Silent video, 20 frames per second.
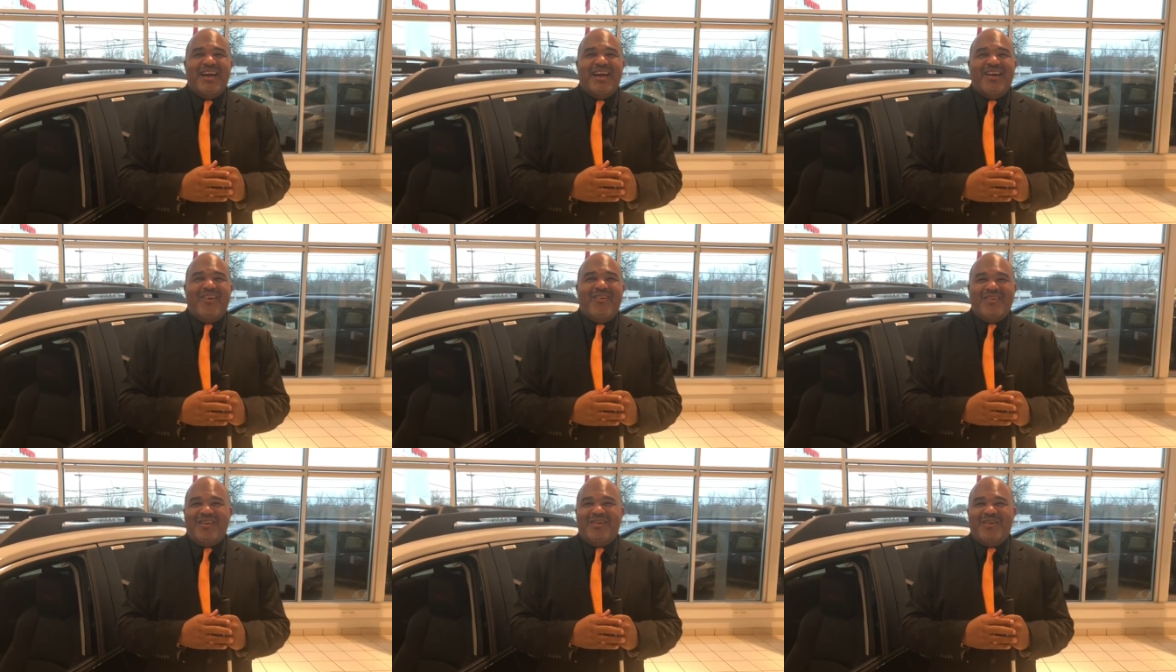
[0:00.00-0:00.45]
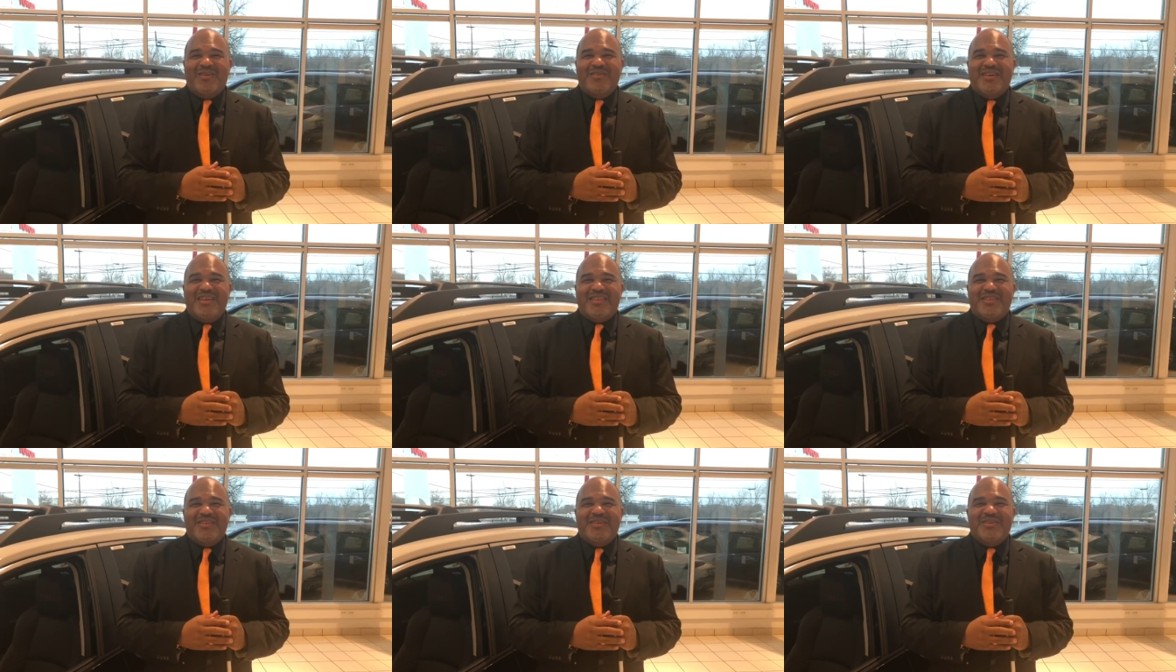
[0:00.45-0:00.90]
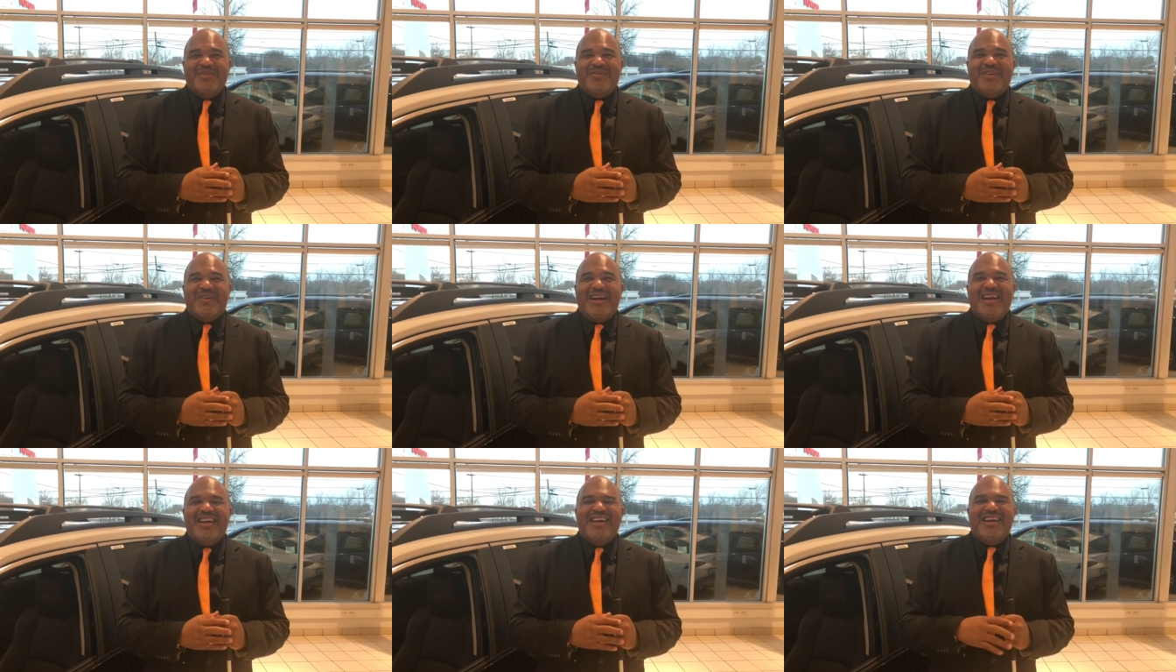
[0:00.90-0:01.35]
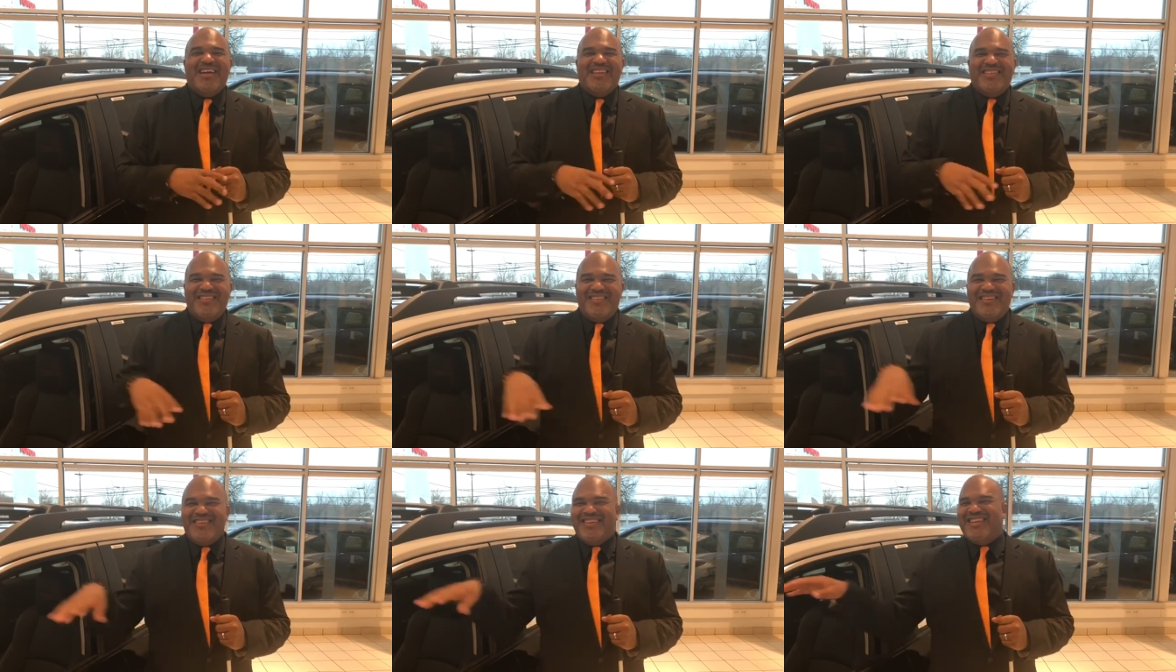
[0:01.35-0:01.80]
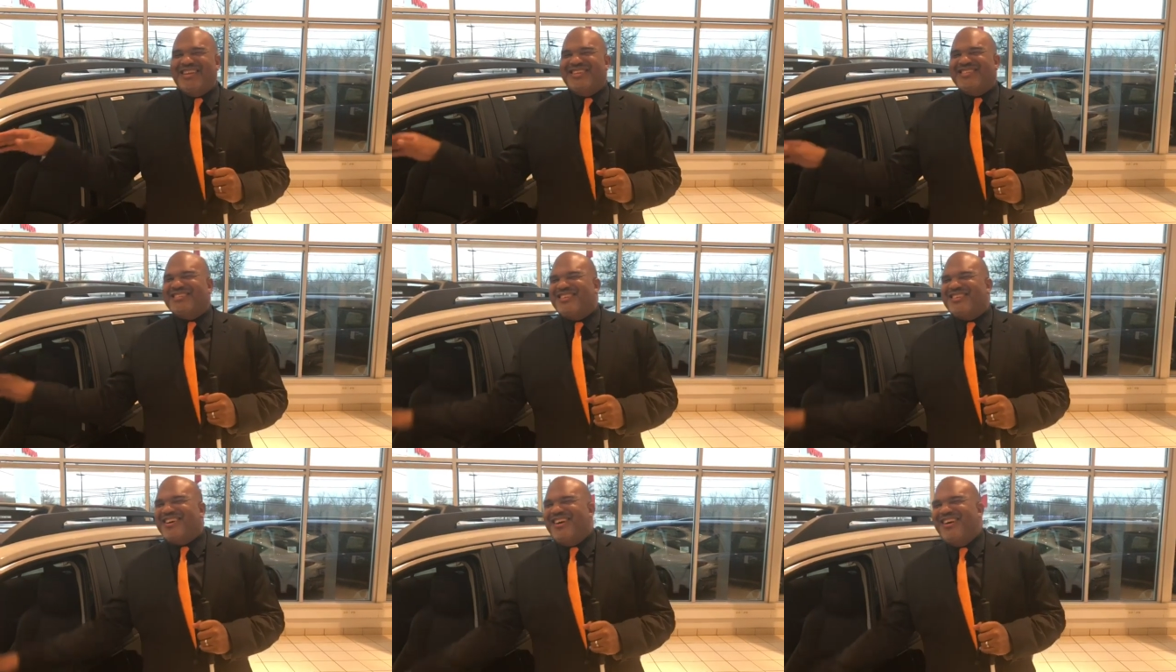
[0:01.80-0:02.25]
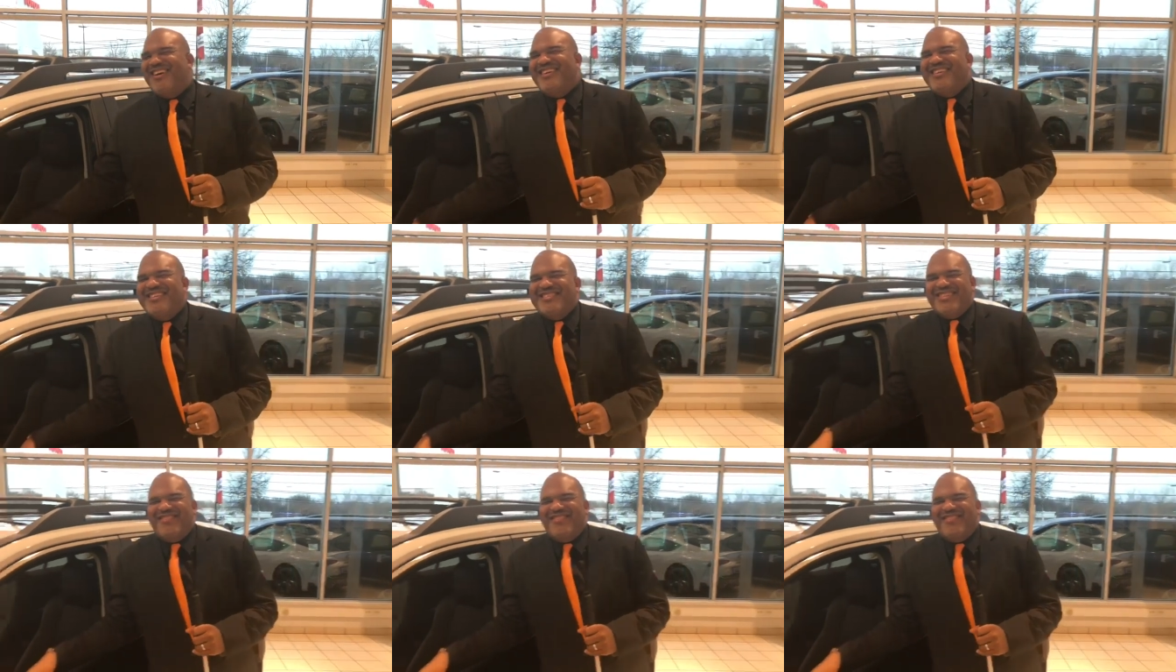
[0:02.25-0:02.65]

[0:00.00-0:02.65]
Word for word: on a whole nother note, right? Look at these cars.